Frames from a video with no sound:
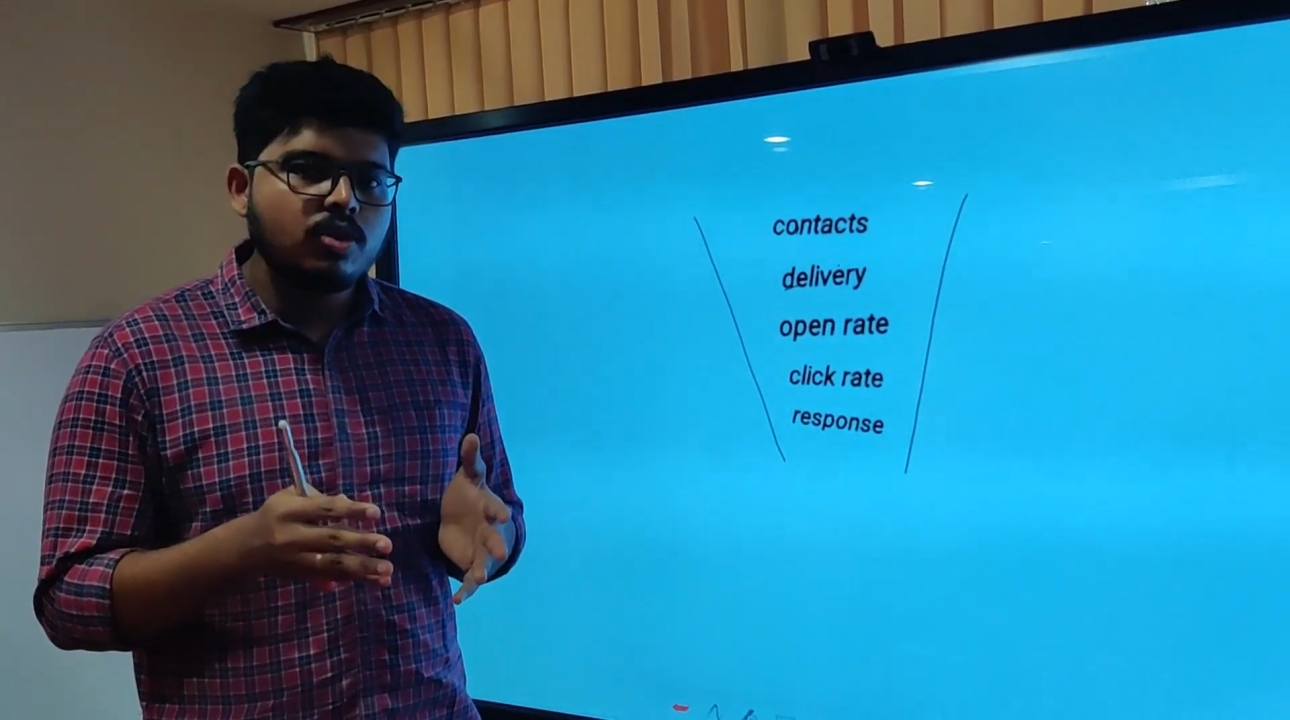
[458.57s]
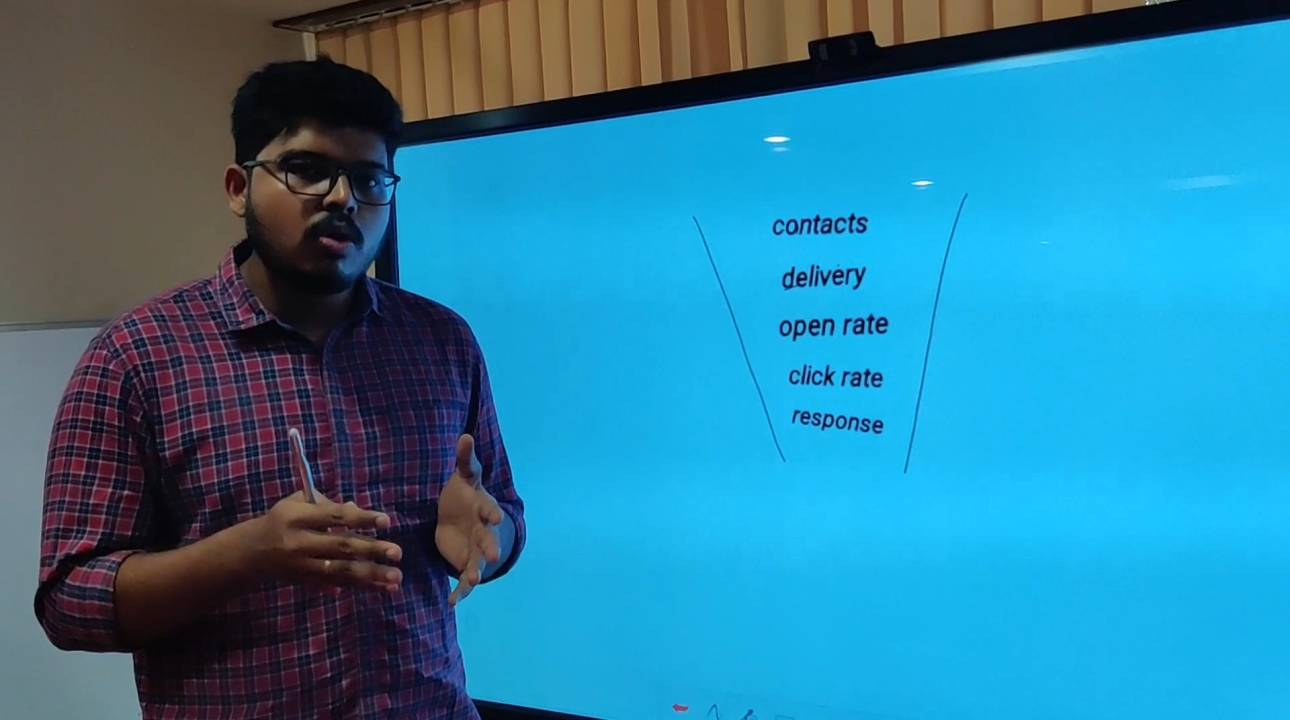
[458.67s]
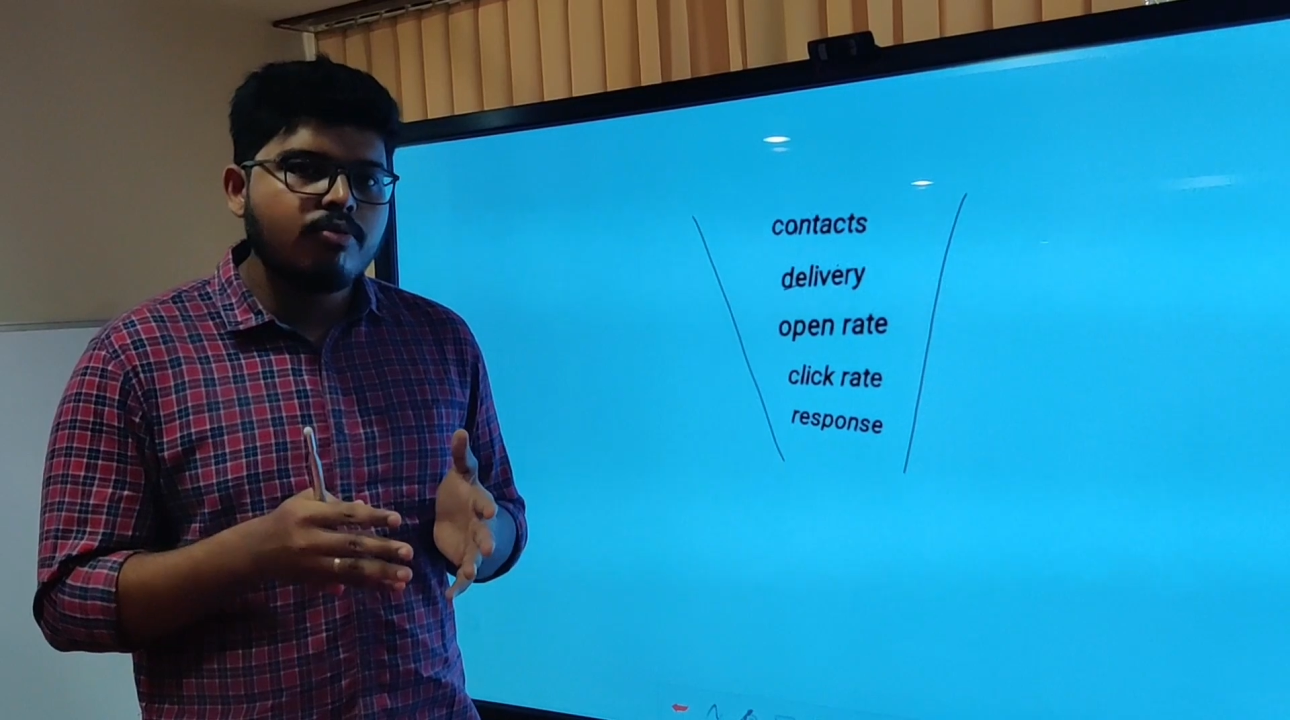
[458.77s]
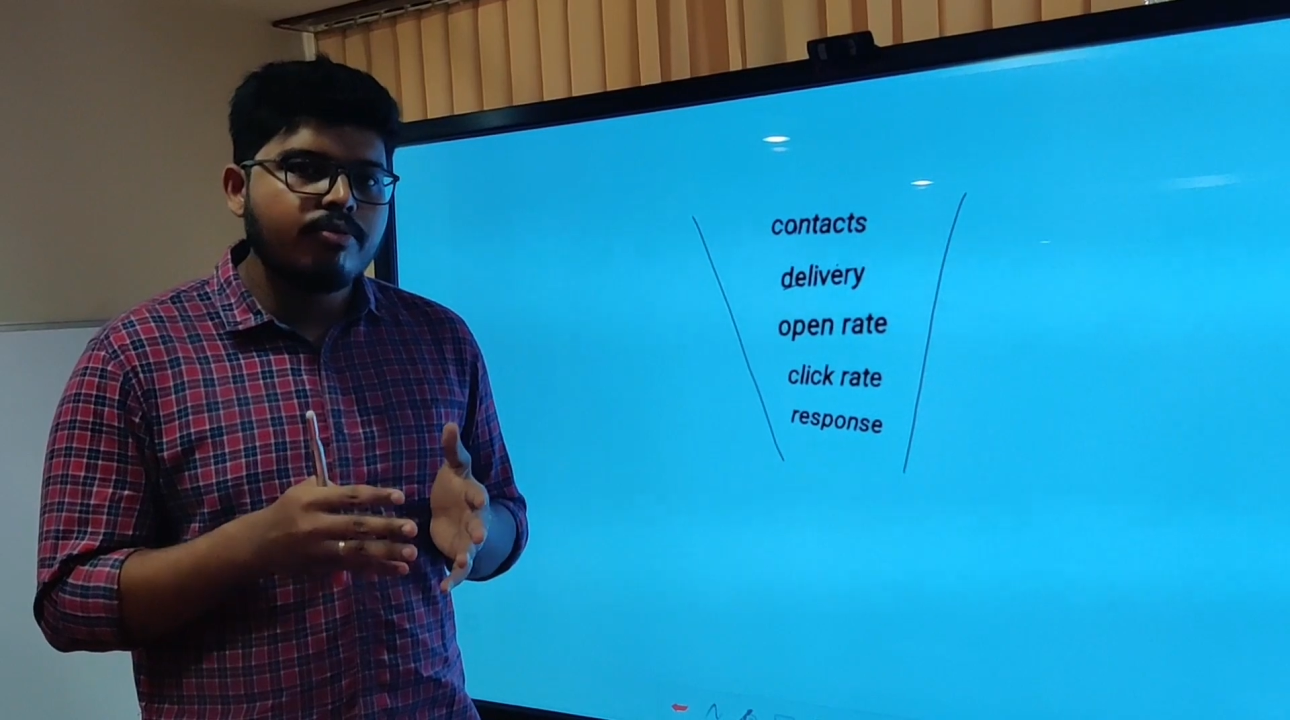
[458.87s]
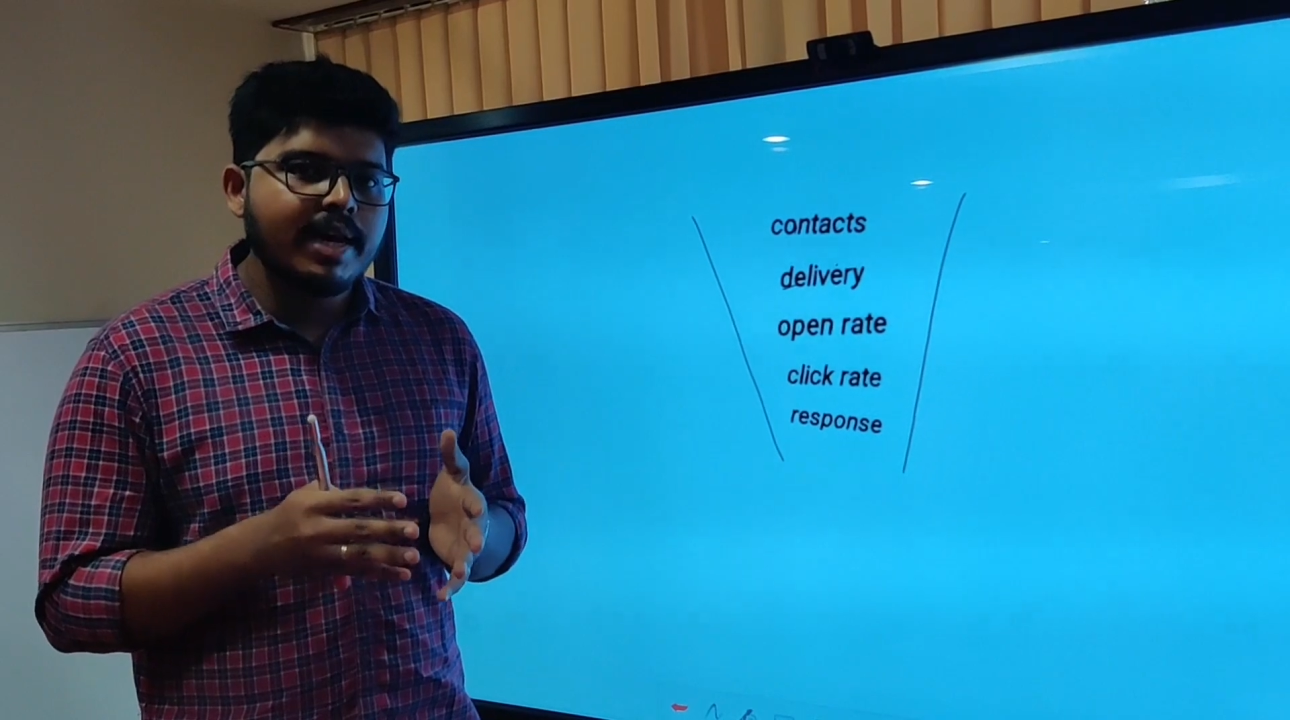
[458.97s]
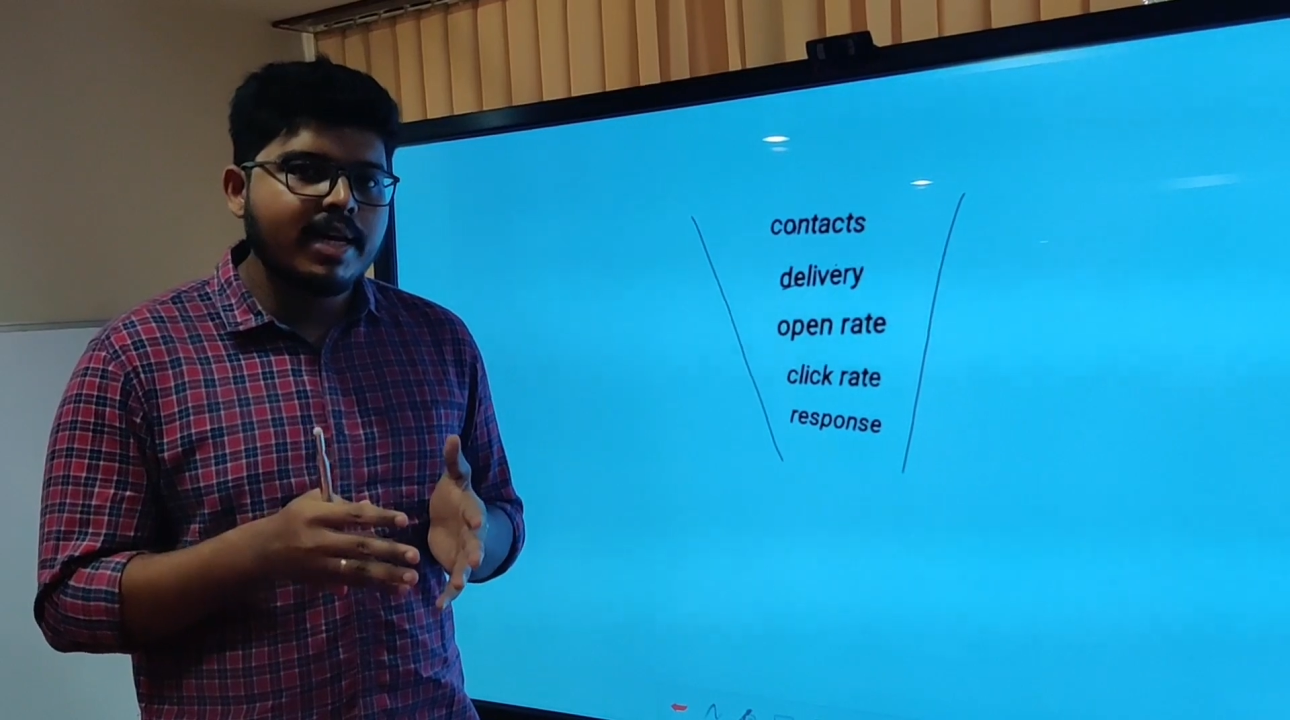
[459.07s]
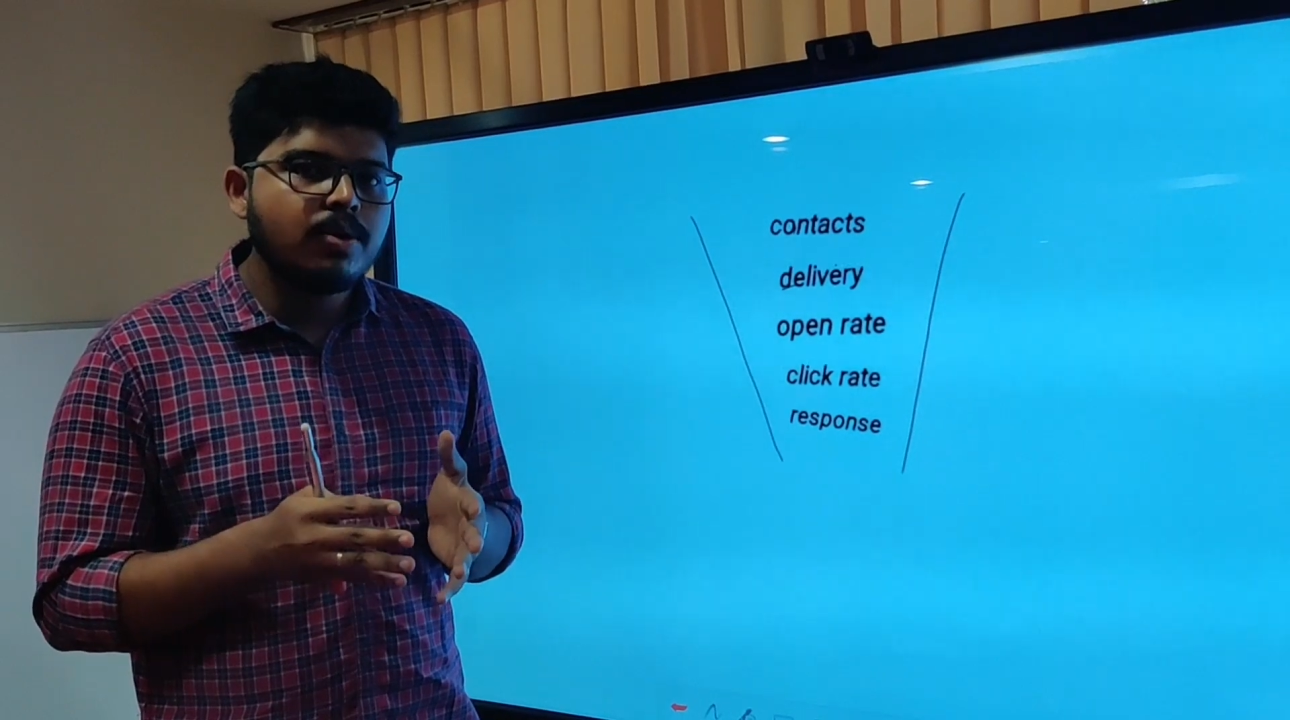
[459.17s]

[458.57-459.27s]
of very